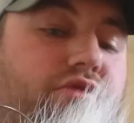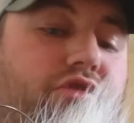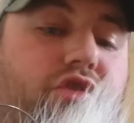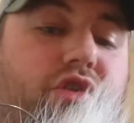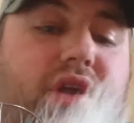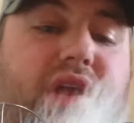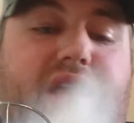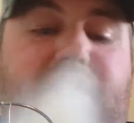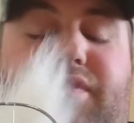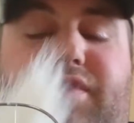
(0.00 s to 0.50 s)

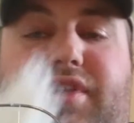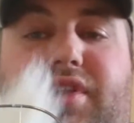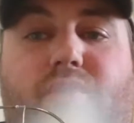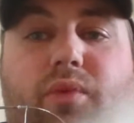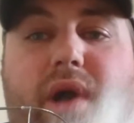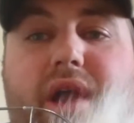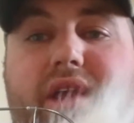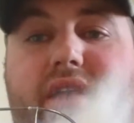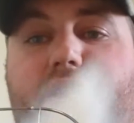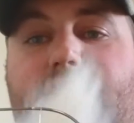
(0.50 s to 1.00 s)
really, if you're
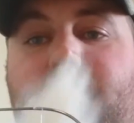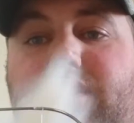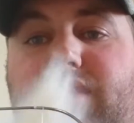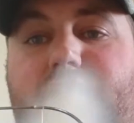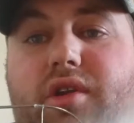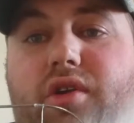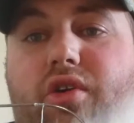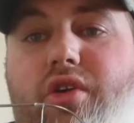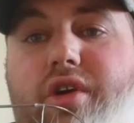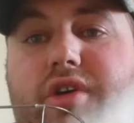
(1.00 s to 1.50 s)
the white,
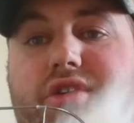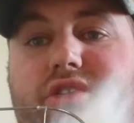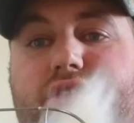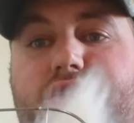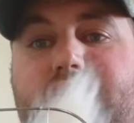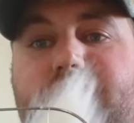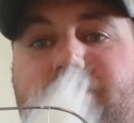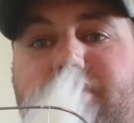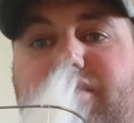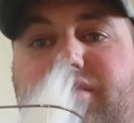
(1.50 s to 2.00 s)
you're an
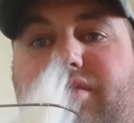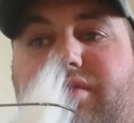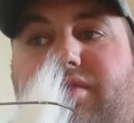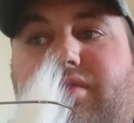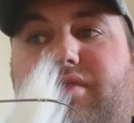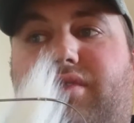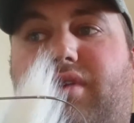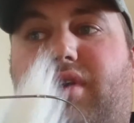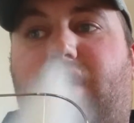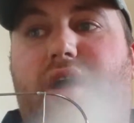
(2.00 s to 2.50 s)
orange,
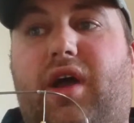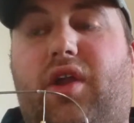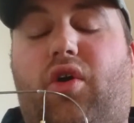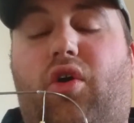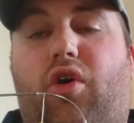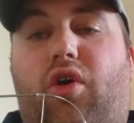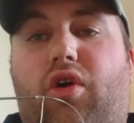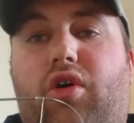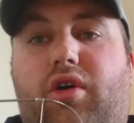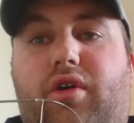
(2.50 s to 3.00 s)

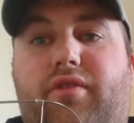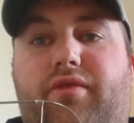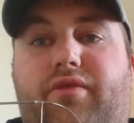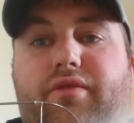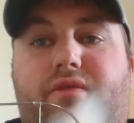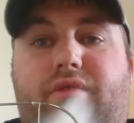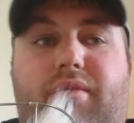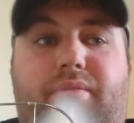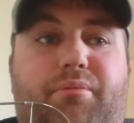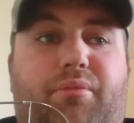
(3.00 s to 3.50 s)
an
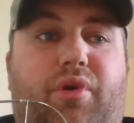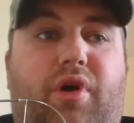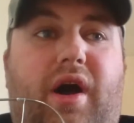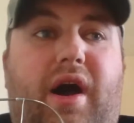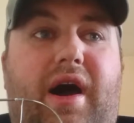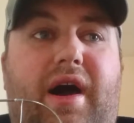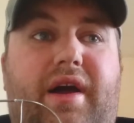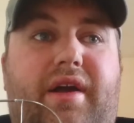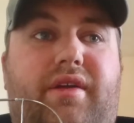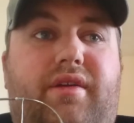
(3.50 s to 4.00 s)
olive,
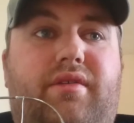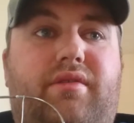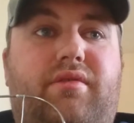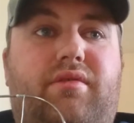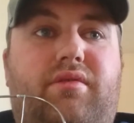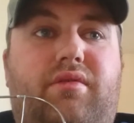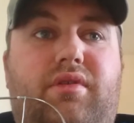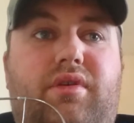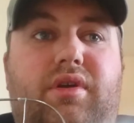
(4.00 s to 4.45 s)
black,